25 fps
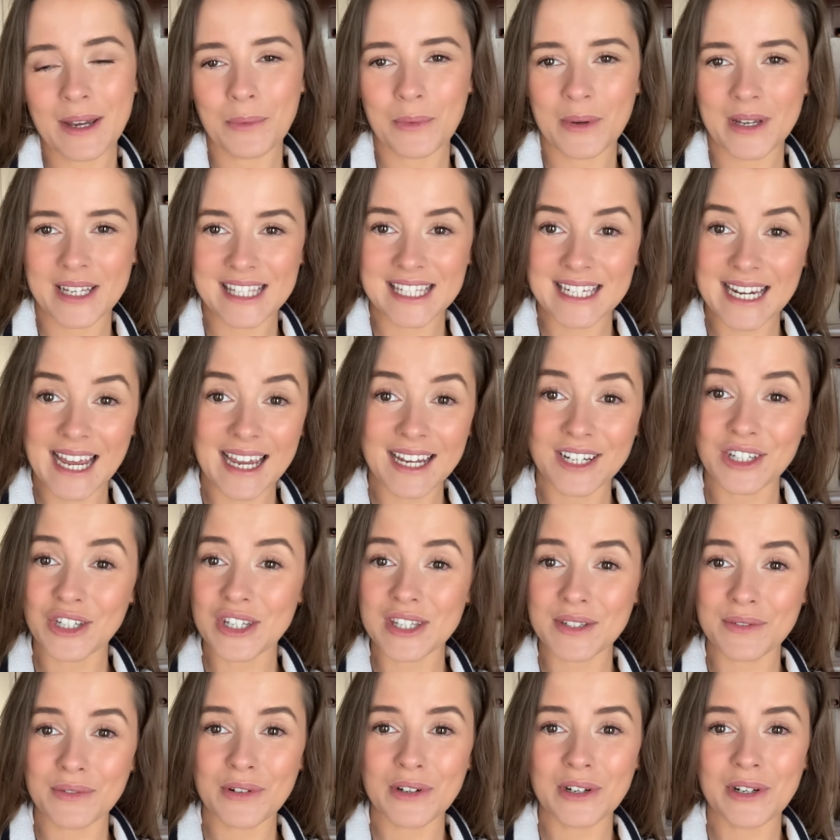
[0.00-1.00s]
We're staying
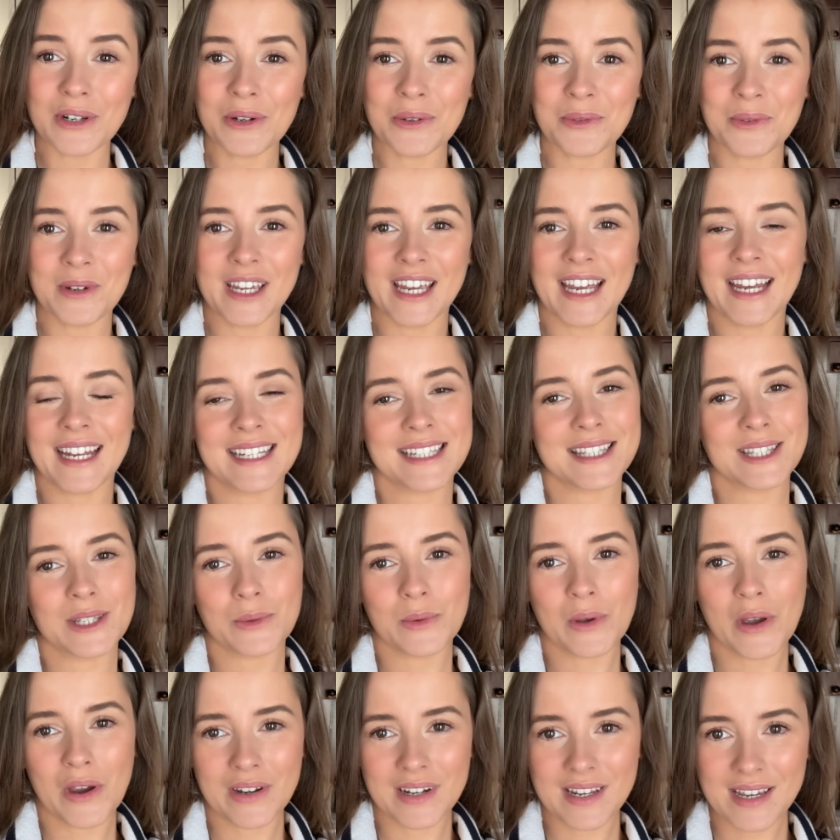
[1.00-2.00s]
just for a long weekend, so
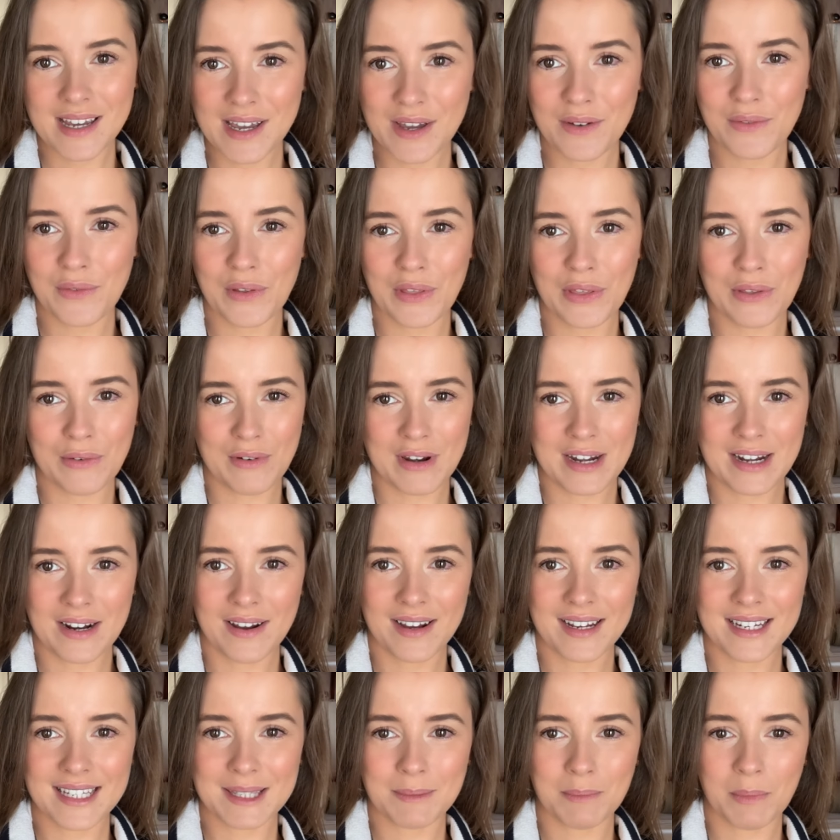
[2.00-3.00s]
we're only here for three
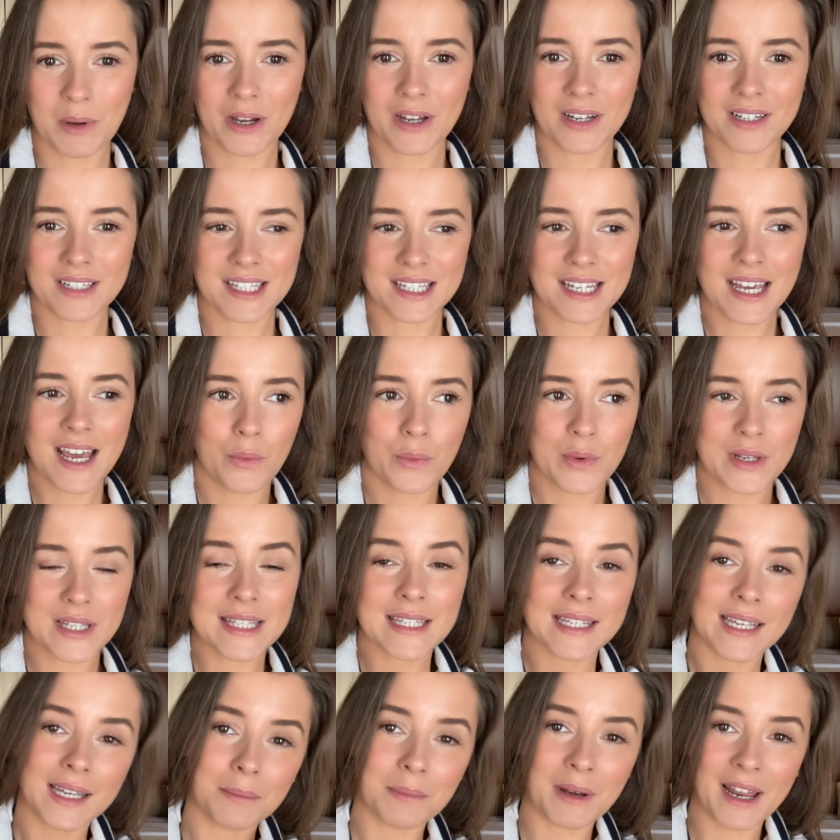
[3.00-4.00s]
nights, but we're
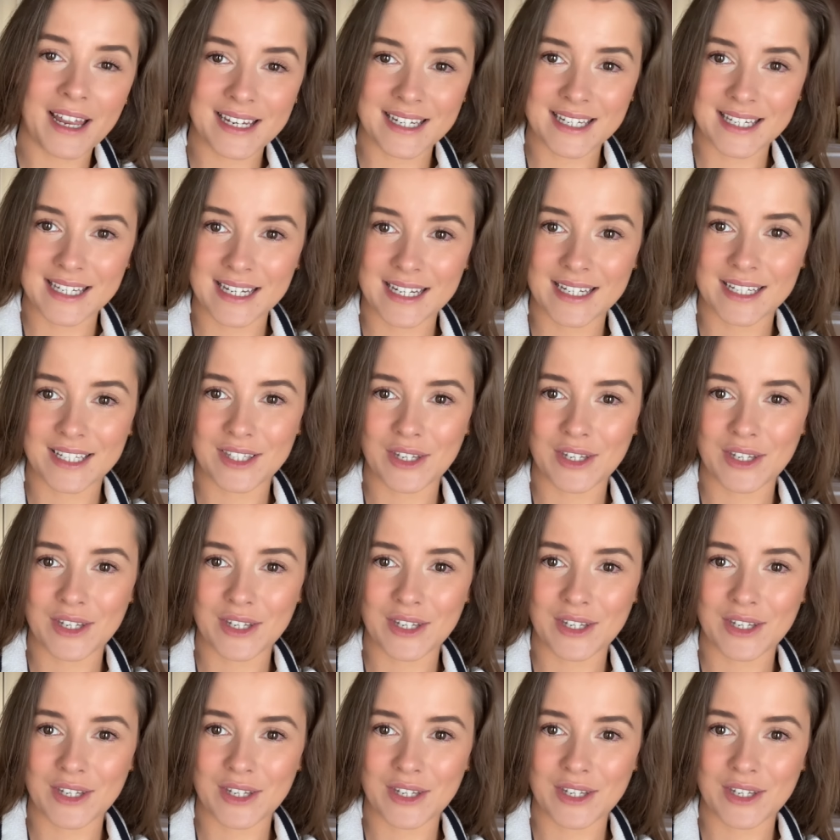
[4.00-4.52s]
seeing plenty.